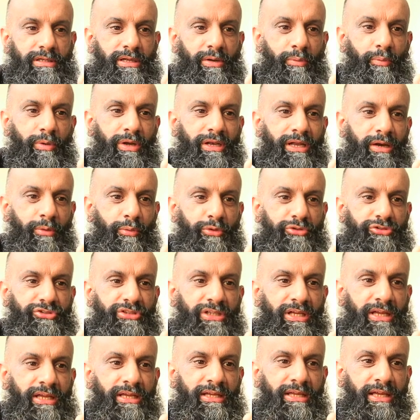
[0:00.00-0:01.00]
when I was
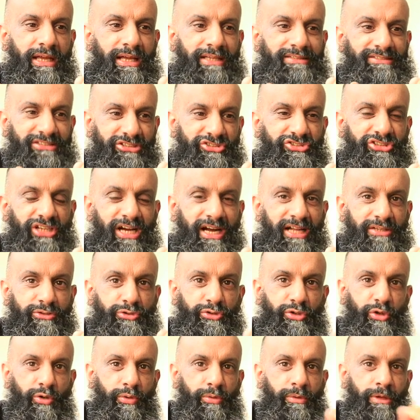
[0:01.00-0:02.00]
as a child.
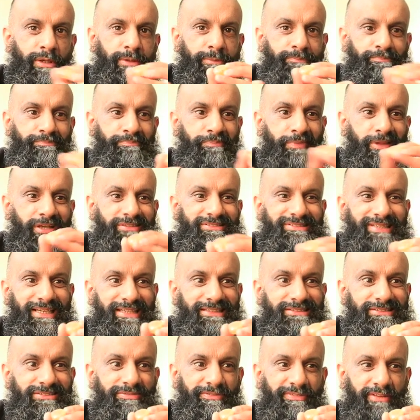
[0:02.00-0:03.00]
So
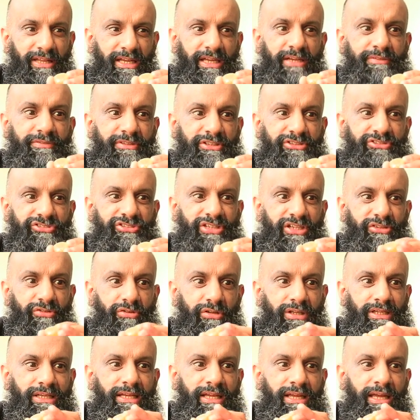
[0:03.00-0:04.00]
taste flavors
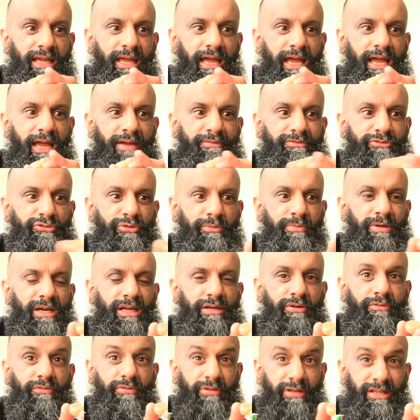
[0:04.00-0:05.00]
generally have some
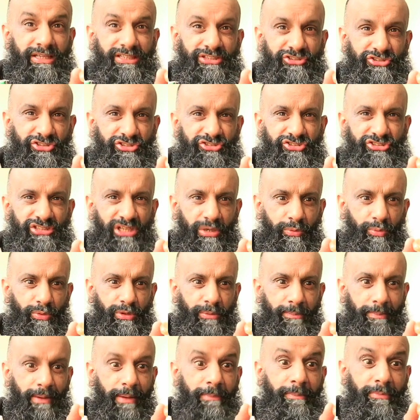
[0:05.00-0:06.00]
kind of relationship
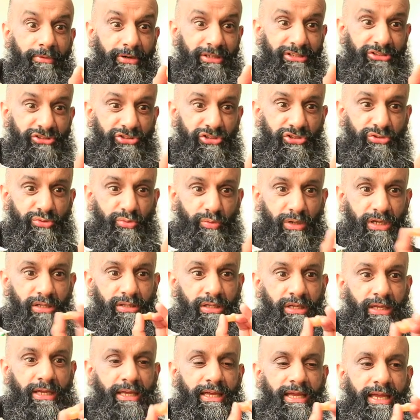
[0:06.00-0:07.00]
with memories as
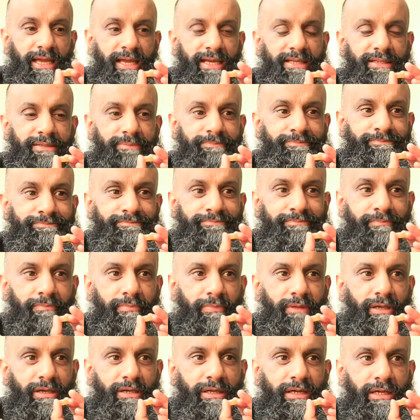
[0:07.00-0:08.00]
well. And
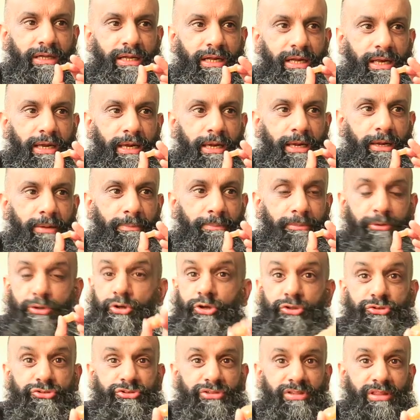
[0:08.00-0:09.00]

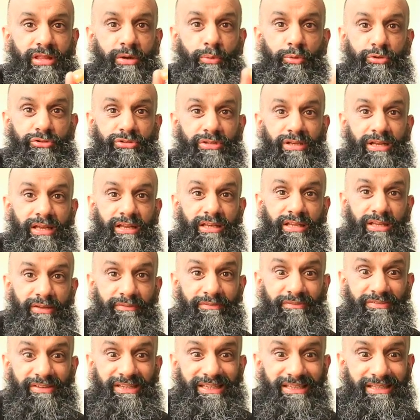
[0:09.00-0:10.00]
because there wasn't any
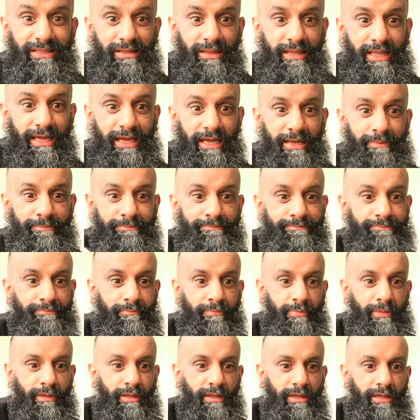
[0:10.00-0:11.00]
vegan there
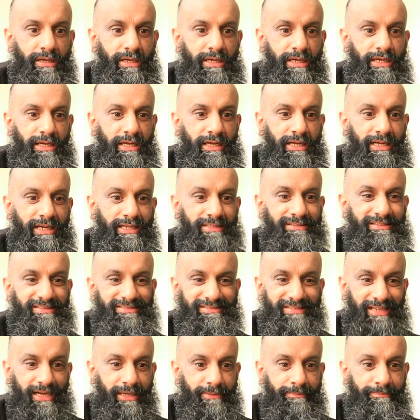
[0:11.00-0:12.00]
at the
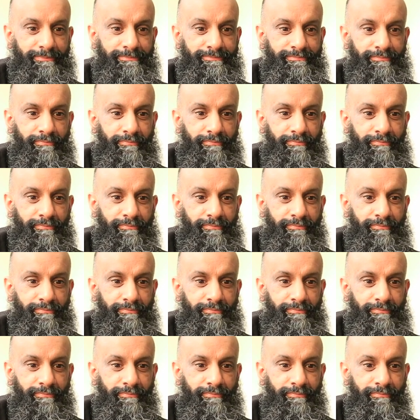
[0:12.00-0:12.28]
time,